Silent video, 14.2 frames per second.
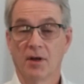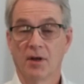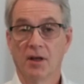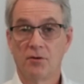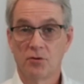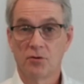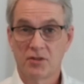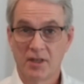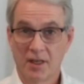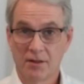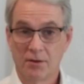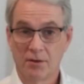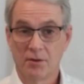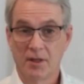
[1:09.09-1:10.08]

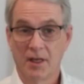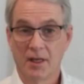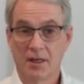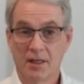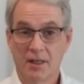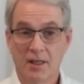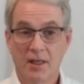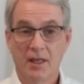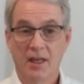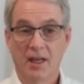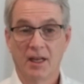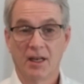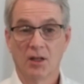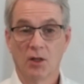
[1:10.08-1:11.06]
understand their data,
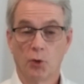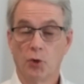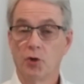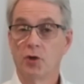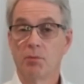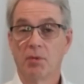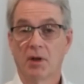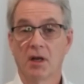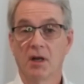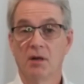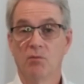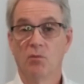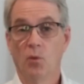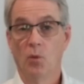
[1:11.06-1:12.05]
and learn to
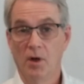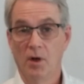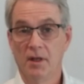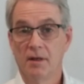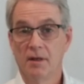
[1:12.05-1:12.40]
become one.